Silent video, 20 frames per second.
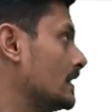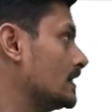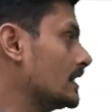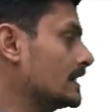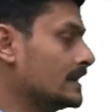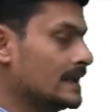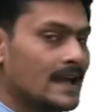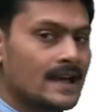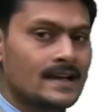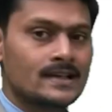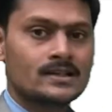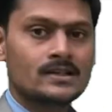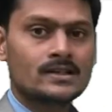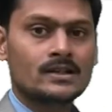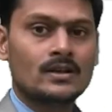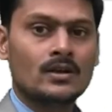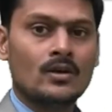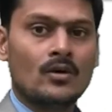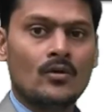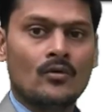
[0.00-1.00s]
The
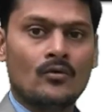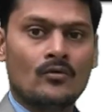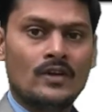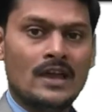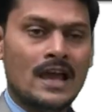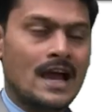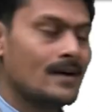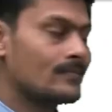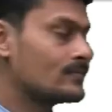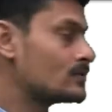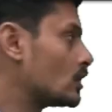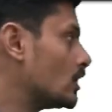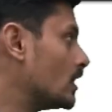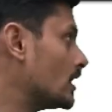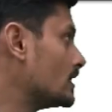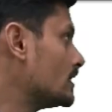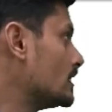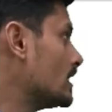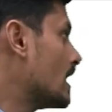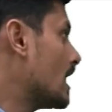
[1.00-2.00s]
next we have
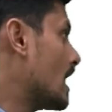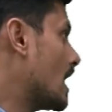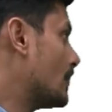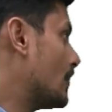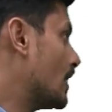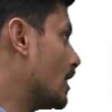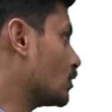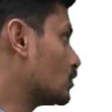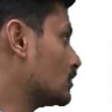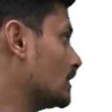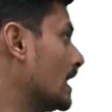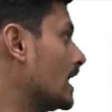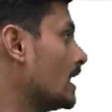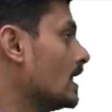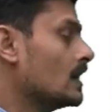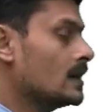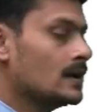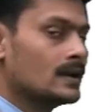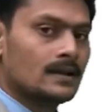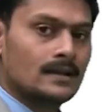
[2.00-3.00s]
taught about
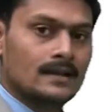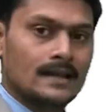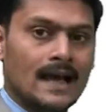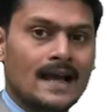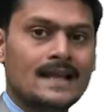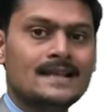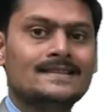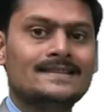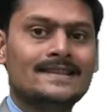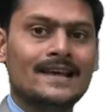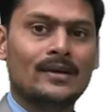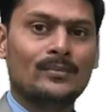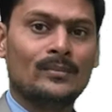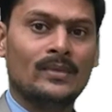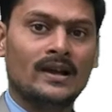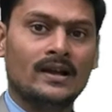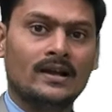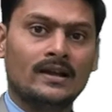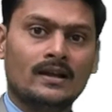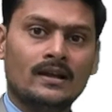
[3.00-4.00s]
the line
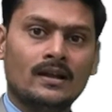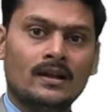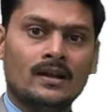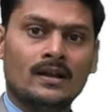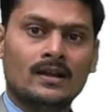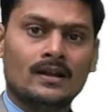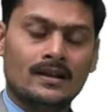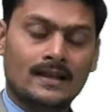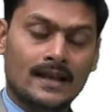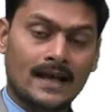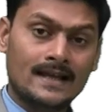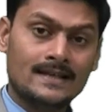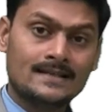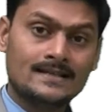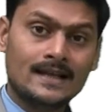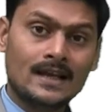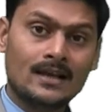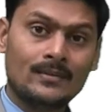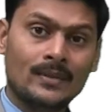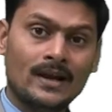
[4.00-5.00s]
segment. Line
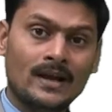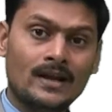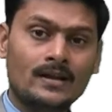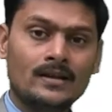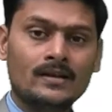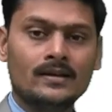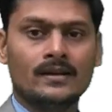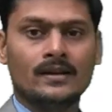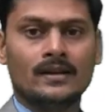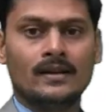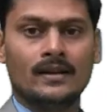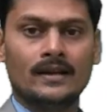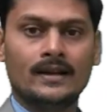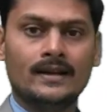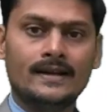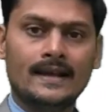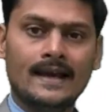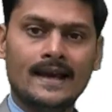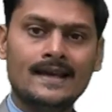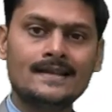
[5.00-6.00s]
segment,
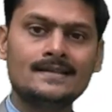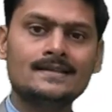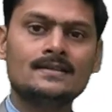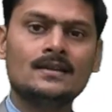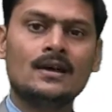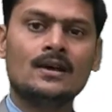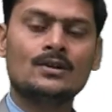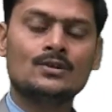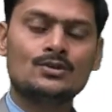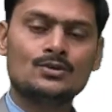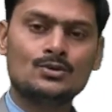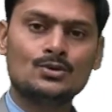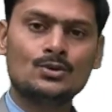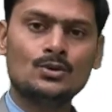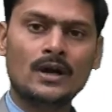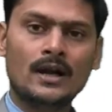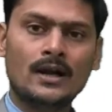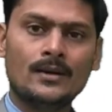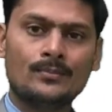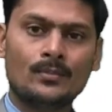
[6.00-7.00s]
it has
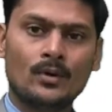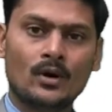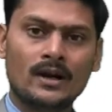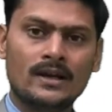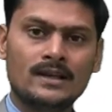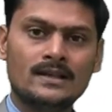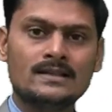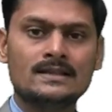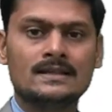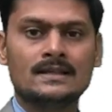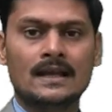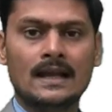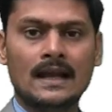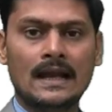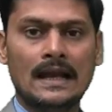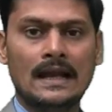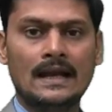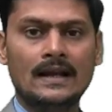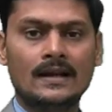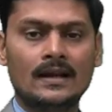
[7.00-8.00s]
two endpoints
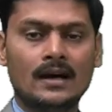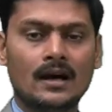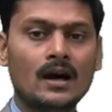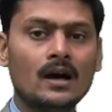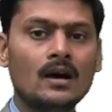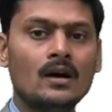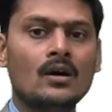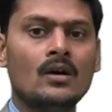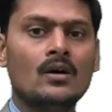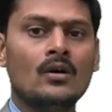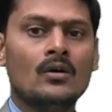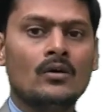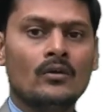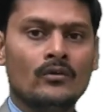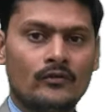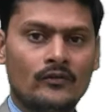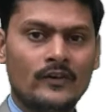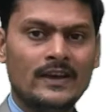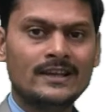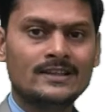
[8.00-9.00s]
and
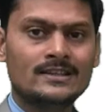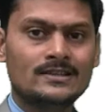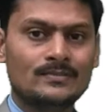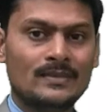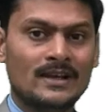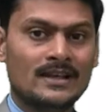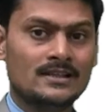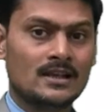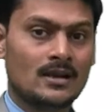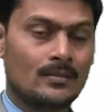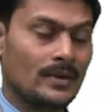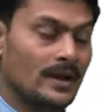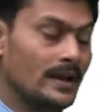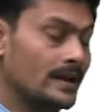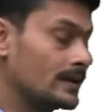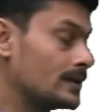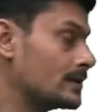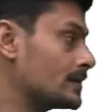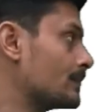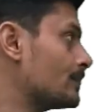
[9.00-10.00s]
a fixed
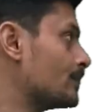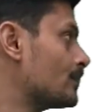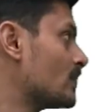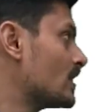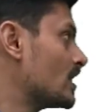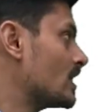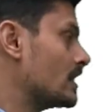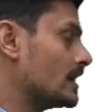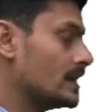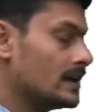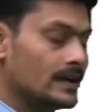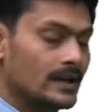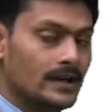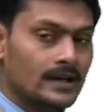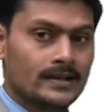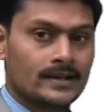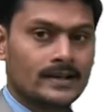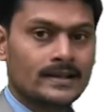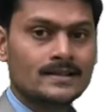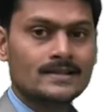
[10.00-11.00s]
measurement.
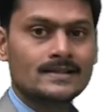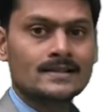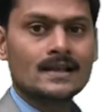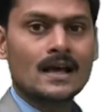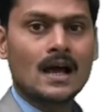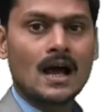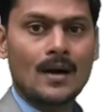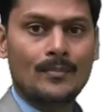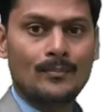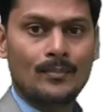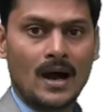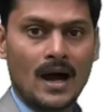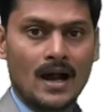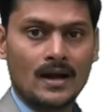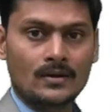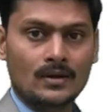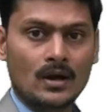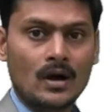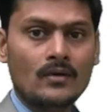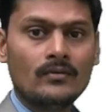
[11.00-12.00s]
It is a
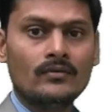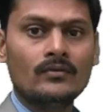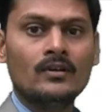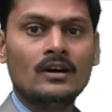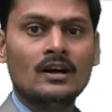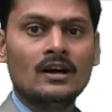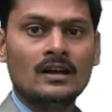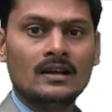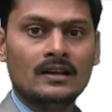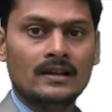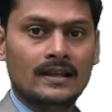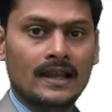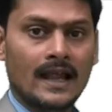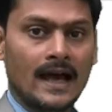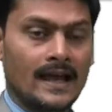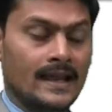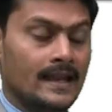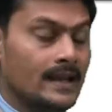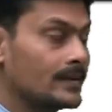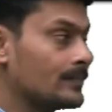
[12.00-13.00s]
part of
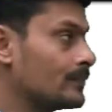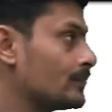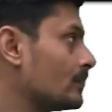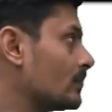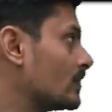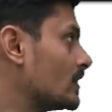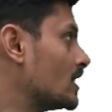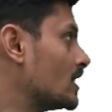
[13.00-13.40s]
line.